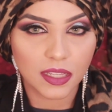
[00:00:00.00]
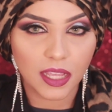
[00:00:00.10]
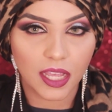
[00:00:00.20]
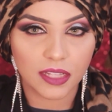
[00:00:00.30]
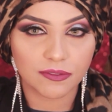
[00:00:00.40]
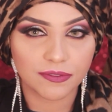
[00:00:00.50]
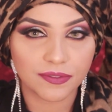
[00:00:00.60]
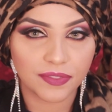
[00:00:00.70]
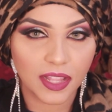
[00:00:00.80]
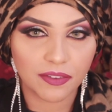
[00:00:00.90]
and
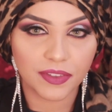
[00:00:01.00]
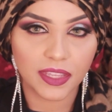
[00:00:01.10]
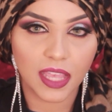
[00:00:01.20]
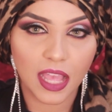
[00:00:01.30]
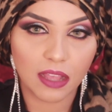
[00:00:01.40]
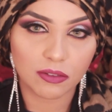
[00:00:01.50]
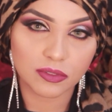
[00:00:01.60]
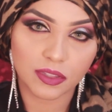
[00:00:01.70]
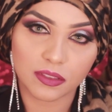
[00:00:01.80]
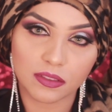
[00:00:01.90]
fluffing out
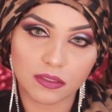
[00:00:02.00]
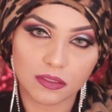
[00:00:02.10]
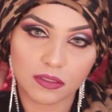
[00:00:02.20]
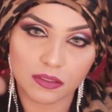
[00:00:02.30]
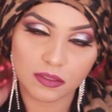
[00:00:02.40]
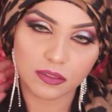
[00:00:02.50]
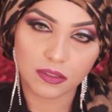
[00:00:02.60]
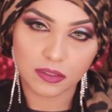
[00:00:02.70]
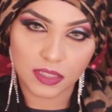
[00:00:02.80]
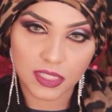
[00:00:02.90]

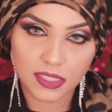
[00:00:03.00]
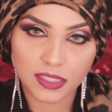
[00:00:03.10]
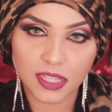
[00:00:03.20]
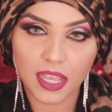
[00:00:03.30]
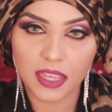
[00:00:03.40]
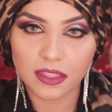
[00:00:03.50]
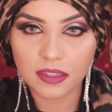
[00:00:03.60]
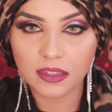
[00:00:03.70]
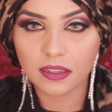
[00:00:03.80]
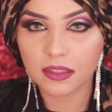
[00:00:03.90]
this side,
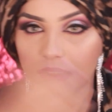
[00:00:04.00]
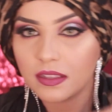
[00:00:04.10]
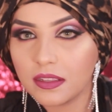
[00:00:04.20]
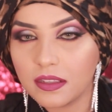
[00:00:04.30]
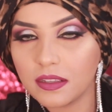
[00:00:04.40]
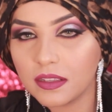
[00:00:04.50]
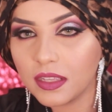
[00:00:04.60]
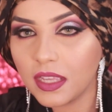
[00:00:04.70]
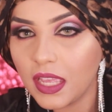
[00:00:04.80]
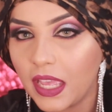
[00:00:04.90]

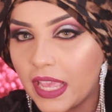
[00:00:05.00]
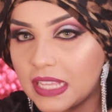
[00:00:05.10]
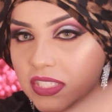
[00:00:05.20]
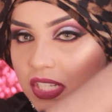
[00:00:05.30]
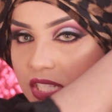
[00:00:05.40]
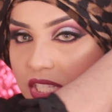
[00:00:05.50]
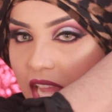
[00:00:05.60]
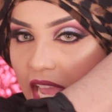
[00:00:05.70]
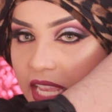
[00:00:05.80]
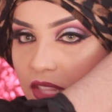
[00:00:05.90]
and just
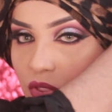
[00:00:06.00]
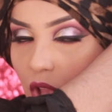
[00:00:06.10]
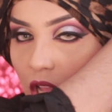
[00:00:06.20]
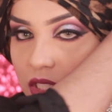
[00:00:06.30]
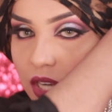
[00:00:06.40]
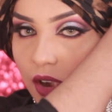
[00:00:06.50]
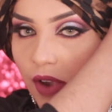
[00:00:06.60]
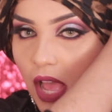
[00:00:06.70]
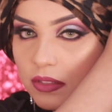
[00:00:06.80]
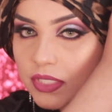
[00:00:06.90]
tie a knot
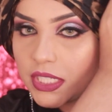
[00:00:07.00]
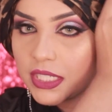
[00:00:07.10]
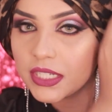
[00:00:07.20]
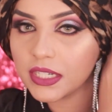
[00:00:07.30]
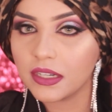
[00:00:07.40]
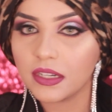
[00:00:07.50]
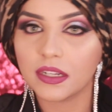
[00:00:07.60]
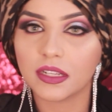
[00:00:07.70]
around here